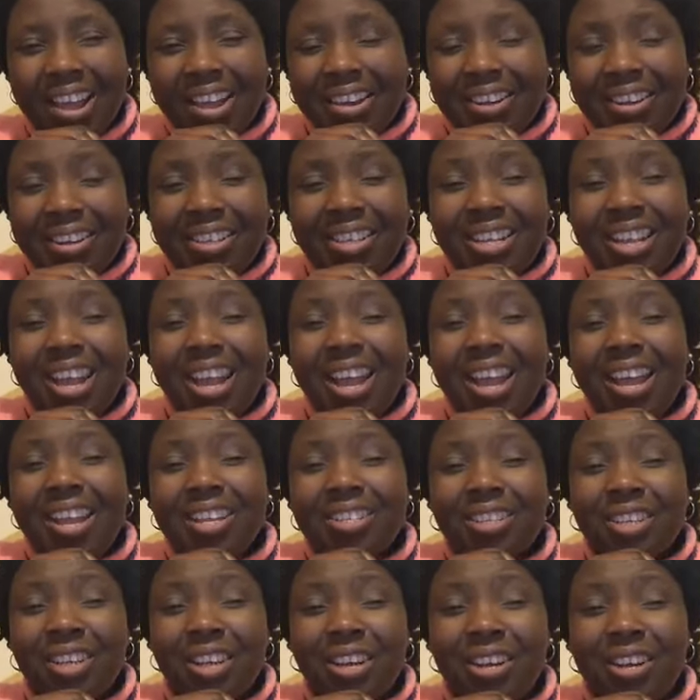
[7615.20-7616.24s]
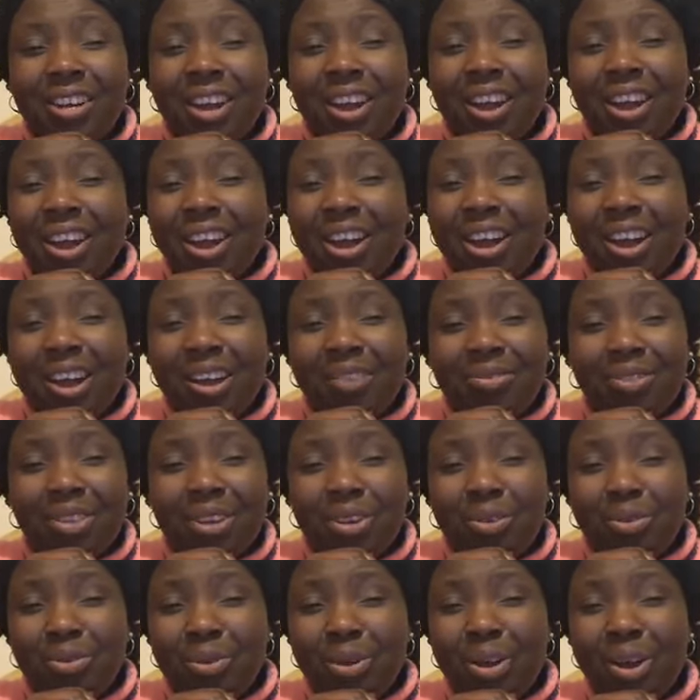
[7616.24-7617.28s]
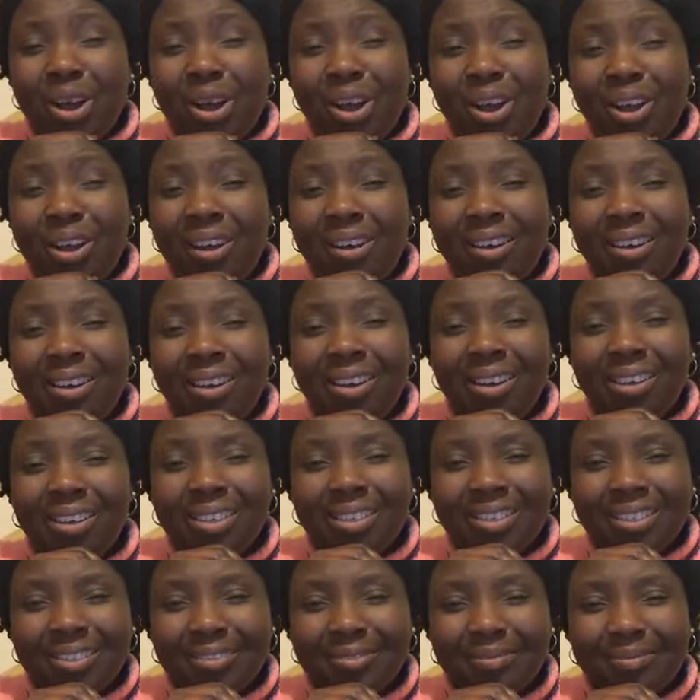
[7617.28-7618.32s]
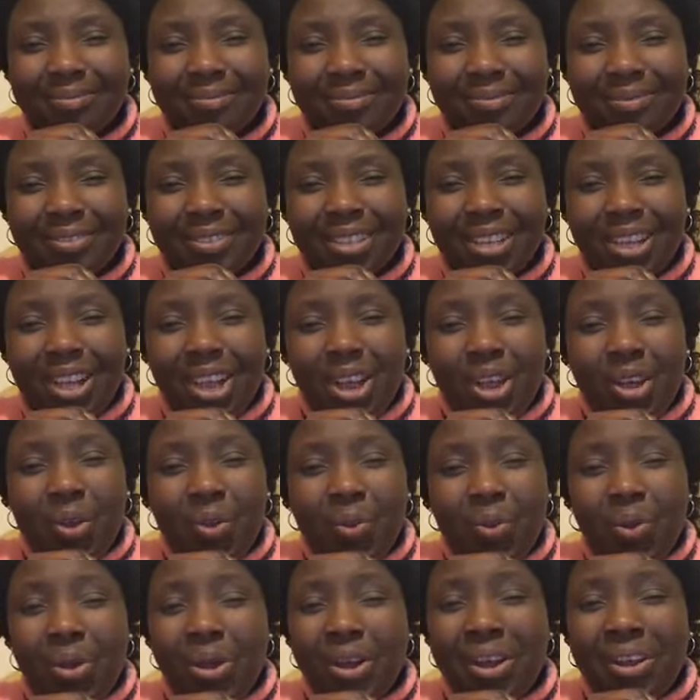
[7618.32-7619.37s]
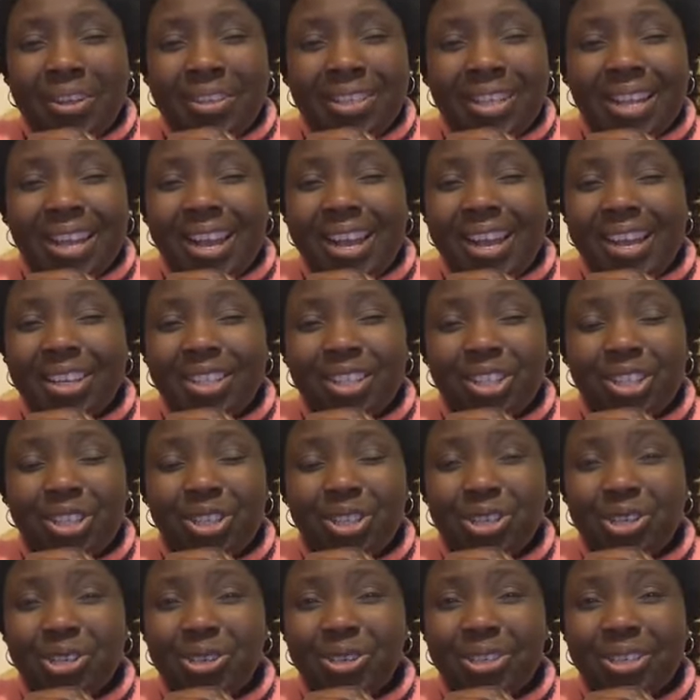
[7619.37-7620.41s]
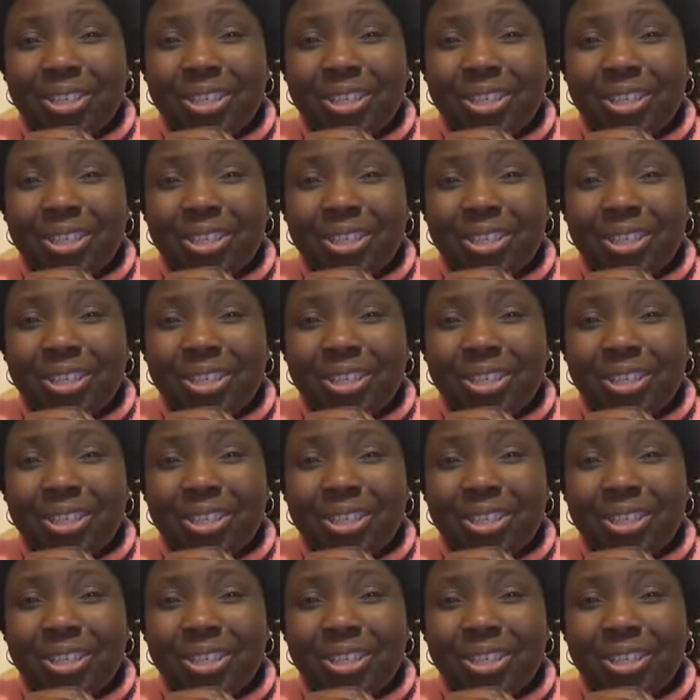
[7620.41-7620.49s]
Creator of the world, what can't you